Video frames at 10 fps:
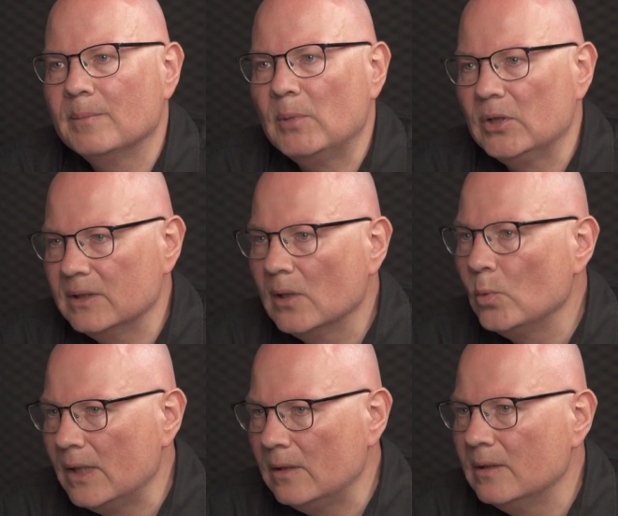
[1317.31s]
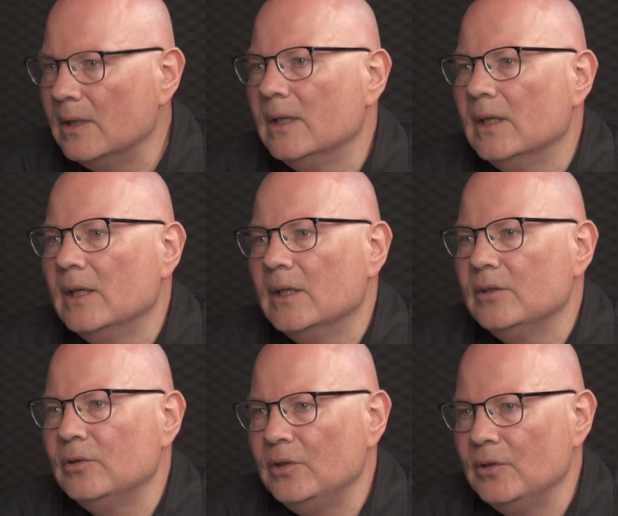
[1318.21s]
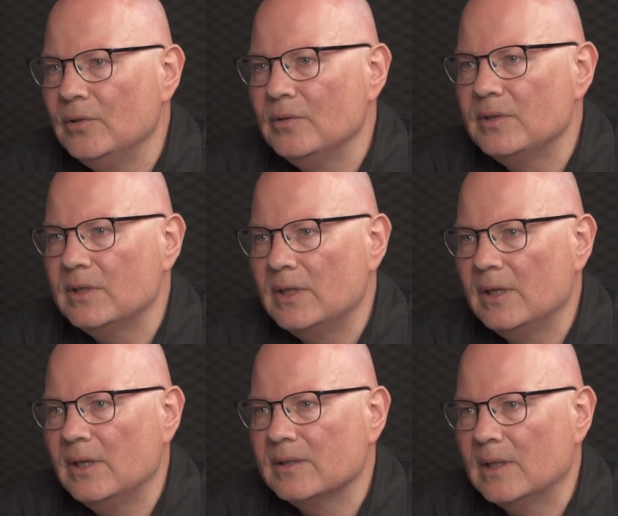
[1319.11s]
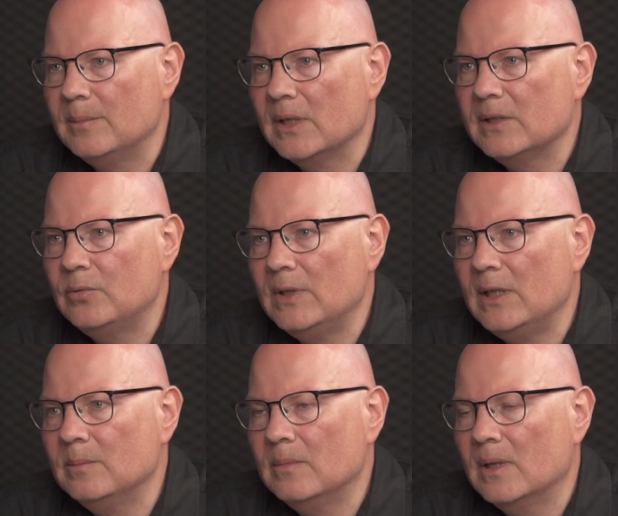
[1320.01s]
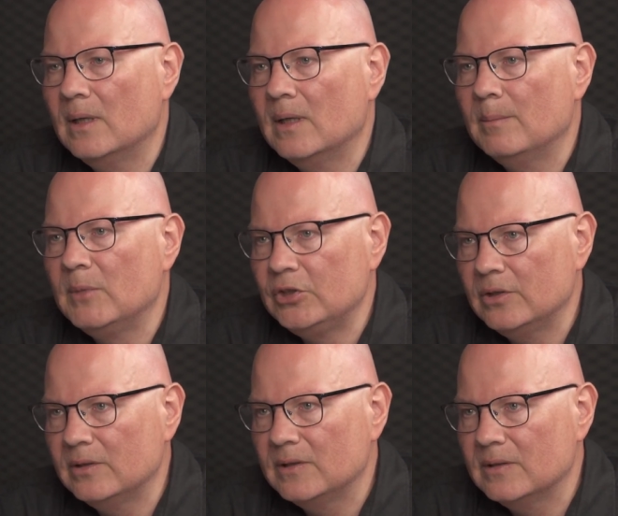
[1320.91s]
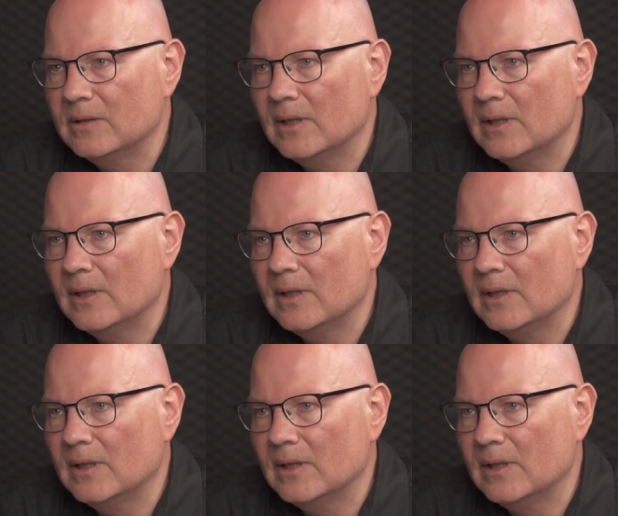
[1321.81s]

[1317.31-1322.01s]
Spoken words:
political will to use some extreme measures.